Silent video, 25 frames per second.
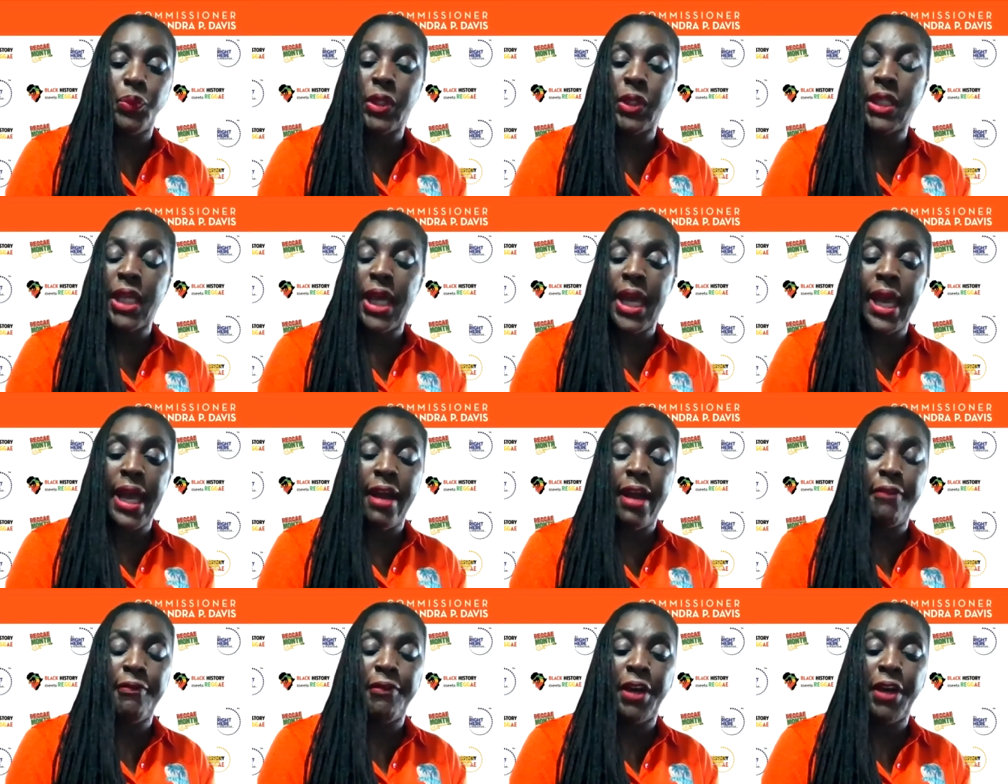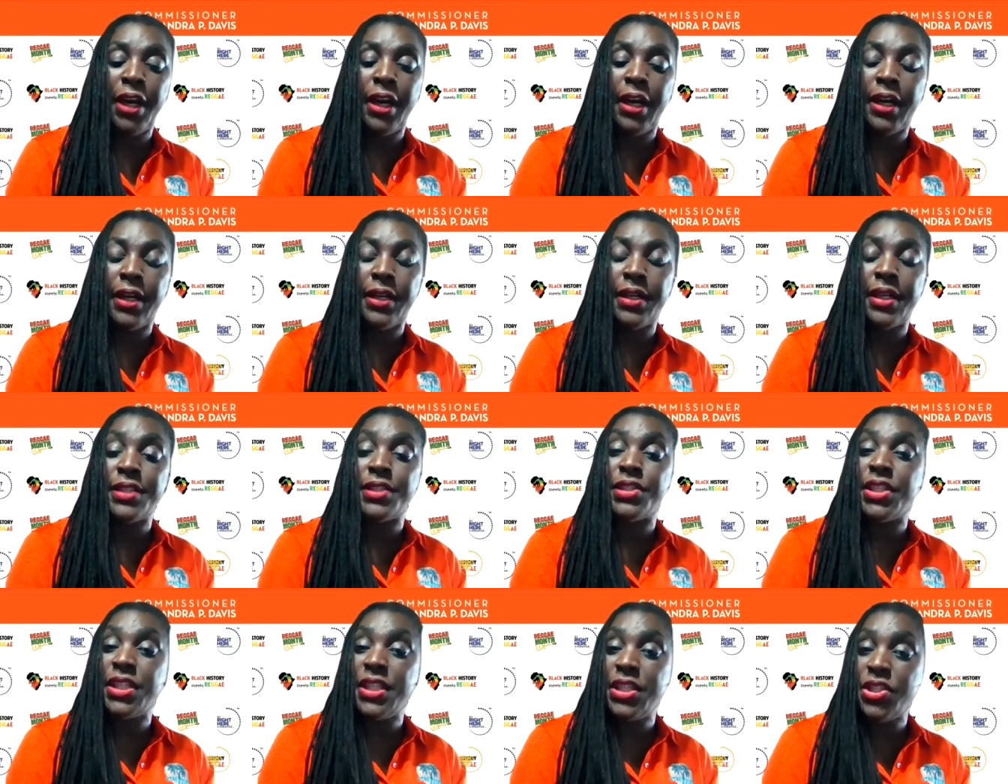We'll have a
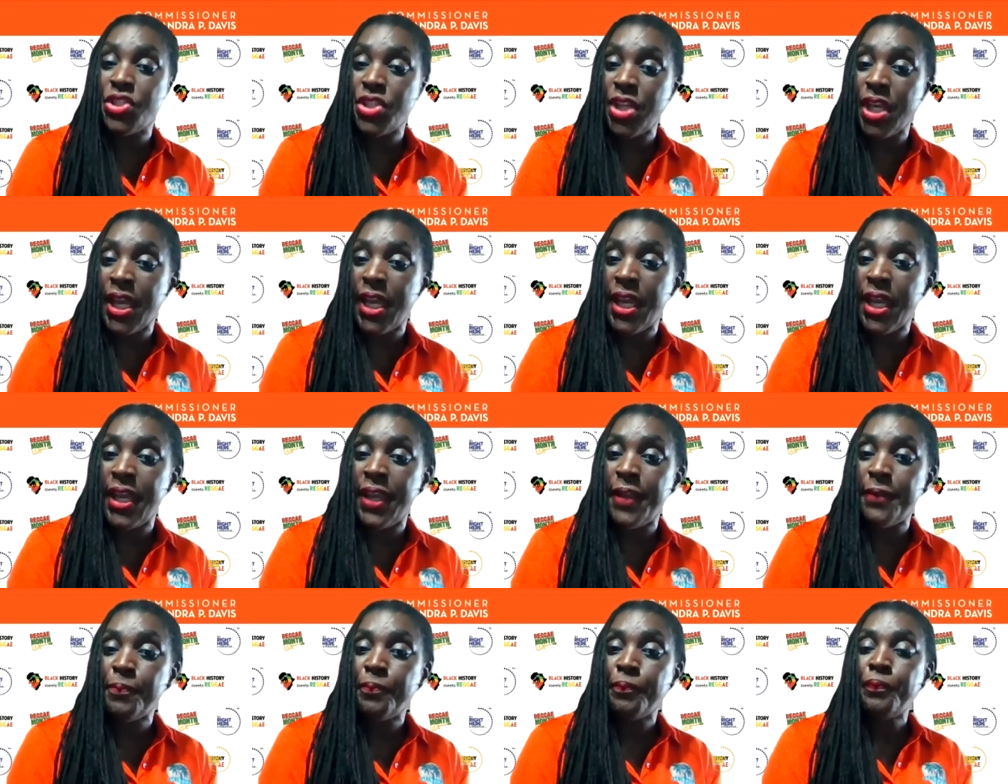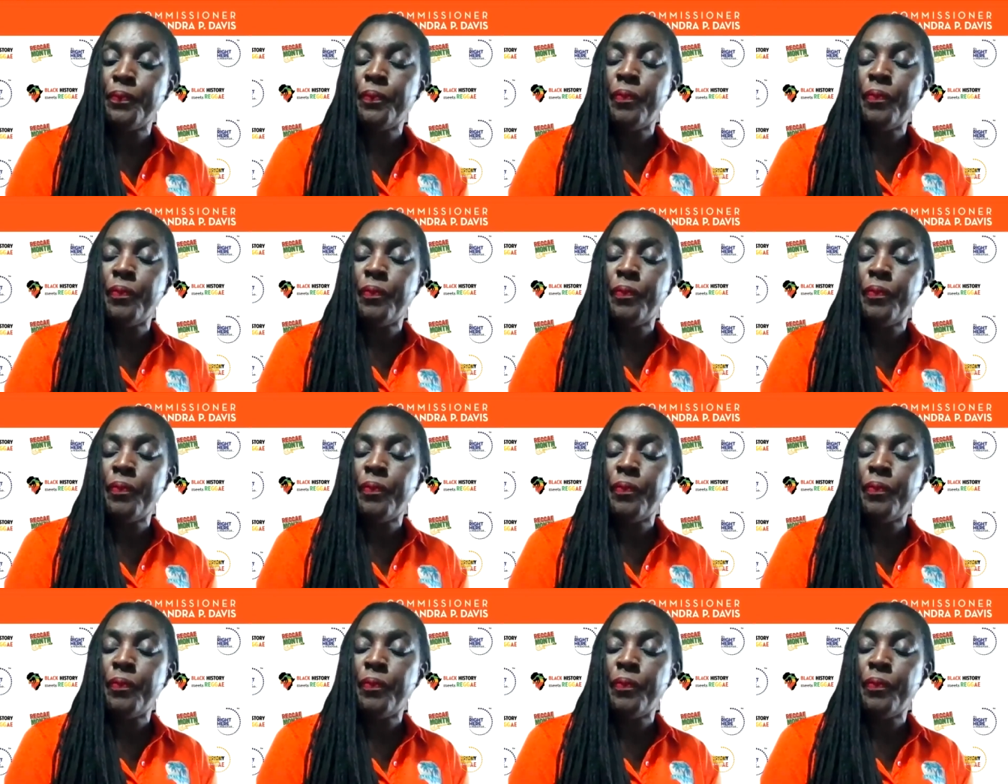DJ,